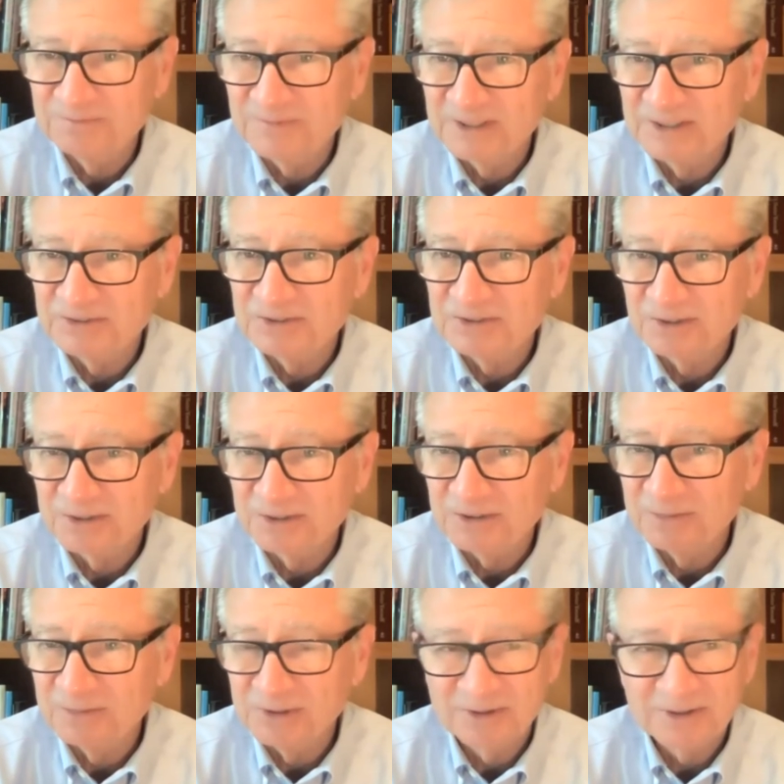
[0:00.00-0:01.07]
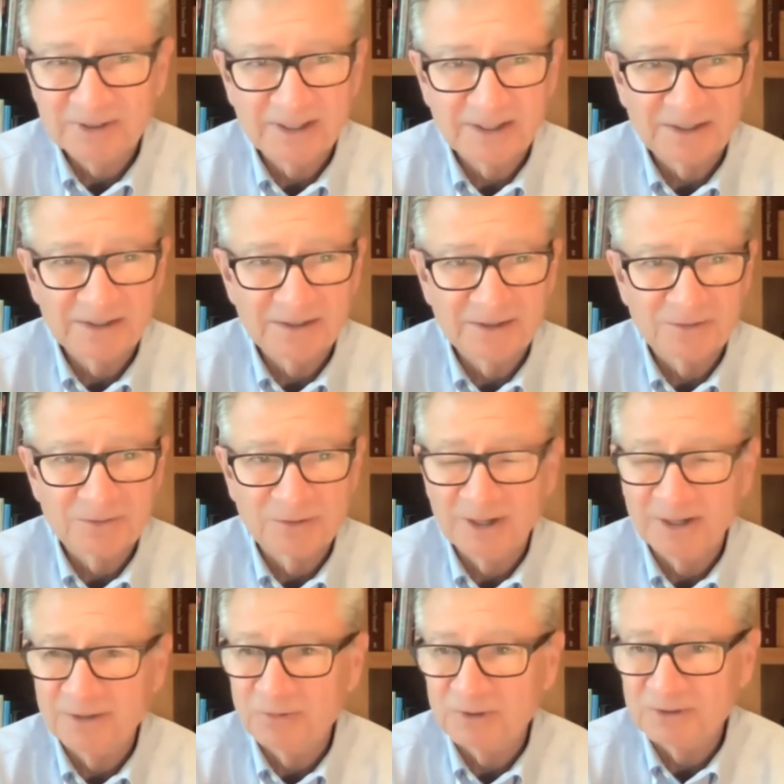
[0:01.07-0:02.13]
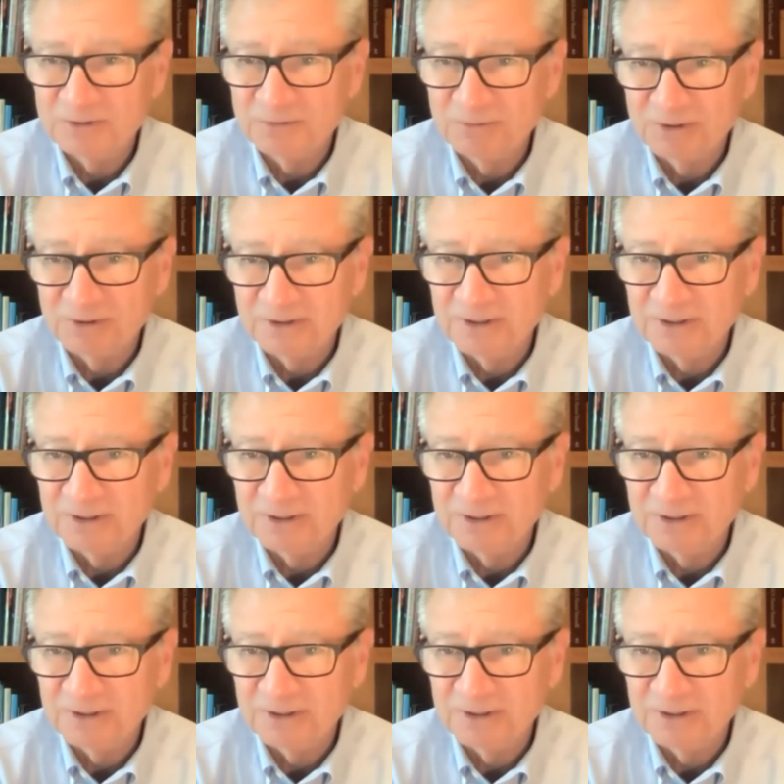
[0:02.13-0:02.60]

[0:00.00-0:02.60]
They started communicating. Ryan went to work.